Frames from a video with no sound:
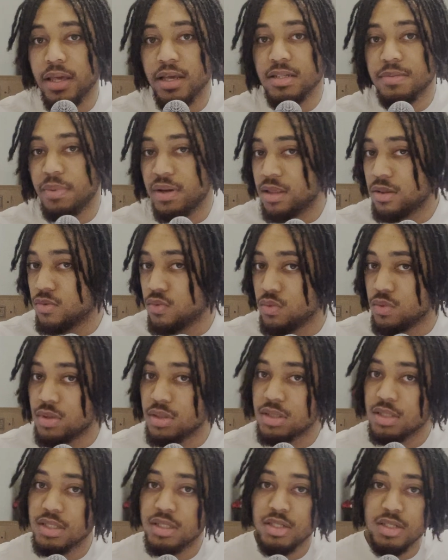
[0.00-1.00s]
has been through
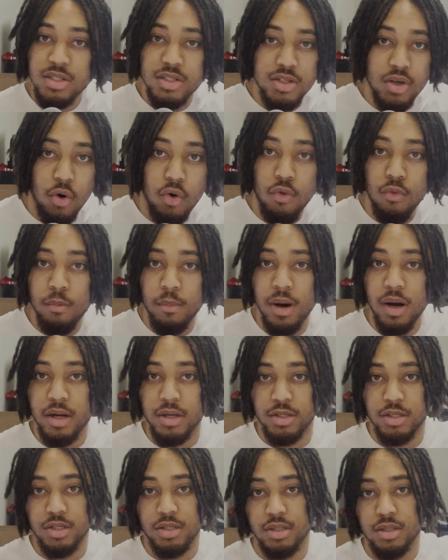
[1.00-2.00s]
so
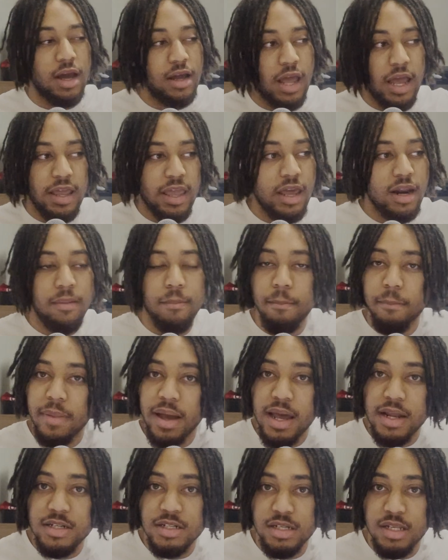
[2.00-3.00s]
much. I can't
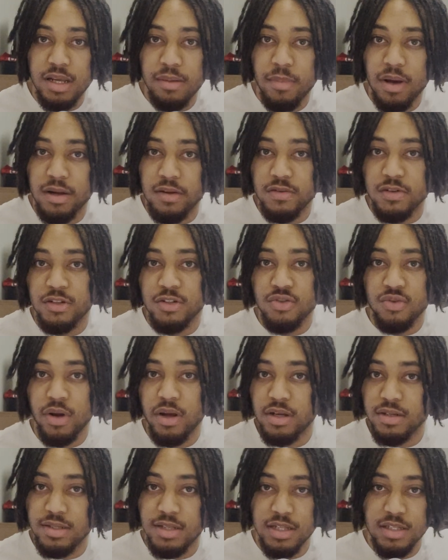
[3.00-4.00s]
imagine the amount of
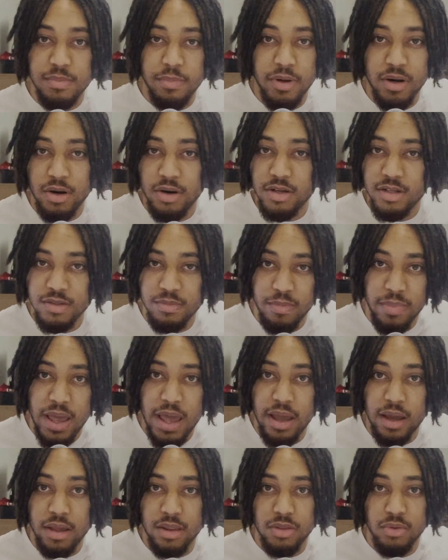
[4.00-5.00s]
stress that's been on his
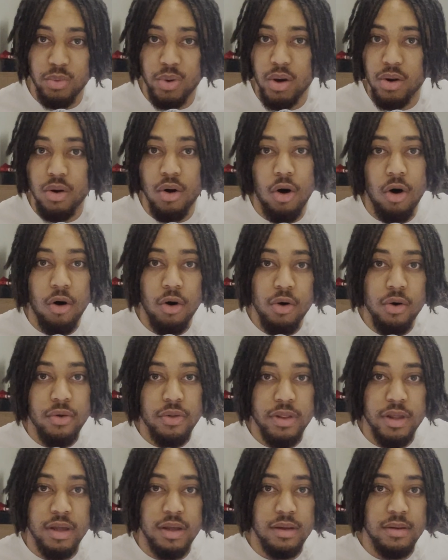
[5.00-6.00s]
back throughout all
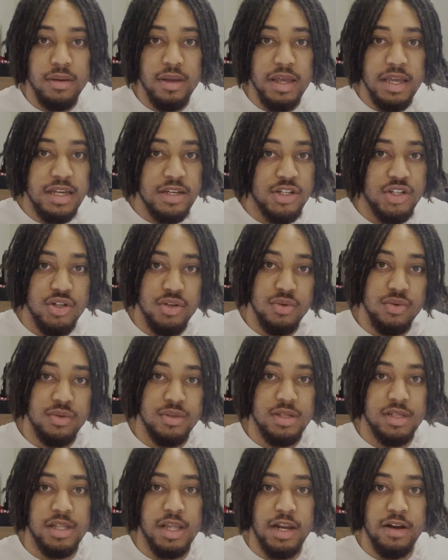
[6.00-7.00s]
the
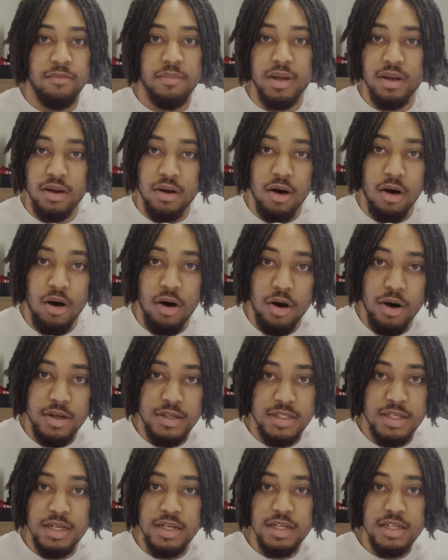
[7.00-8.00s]
issues that have been
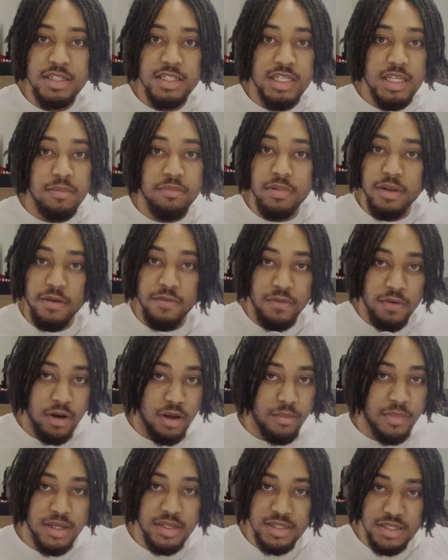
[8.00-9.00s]
caused simply for
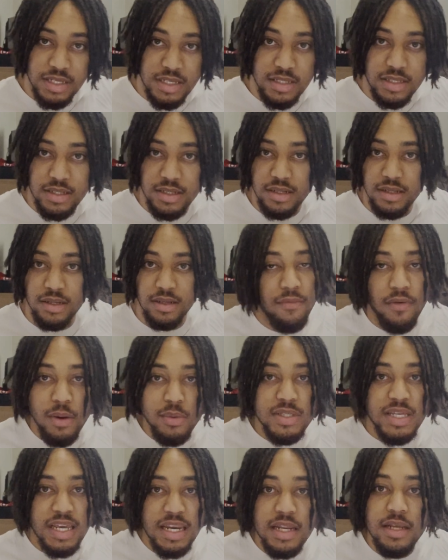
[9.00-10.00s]
him existing. If I
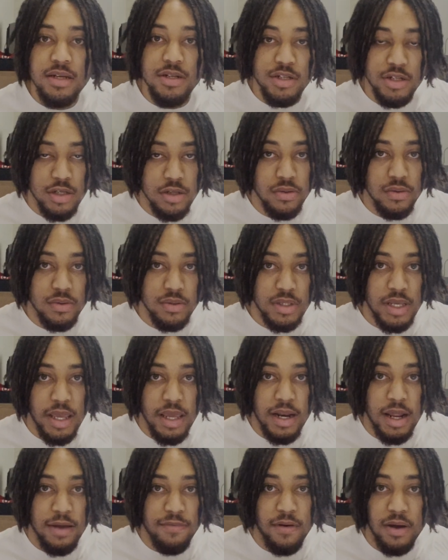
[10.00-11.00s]
was in his shoes
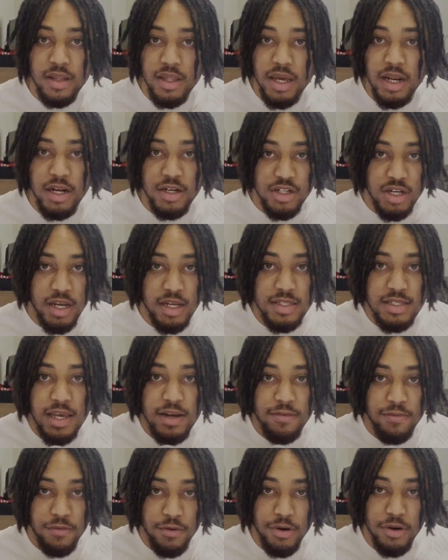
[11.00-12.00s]
and I finally got a chance at
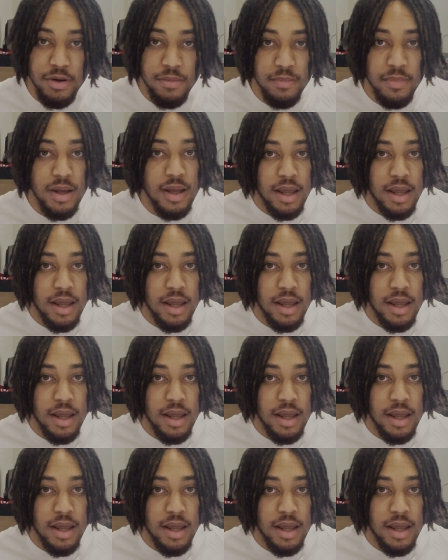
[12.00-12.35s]
freedom,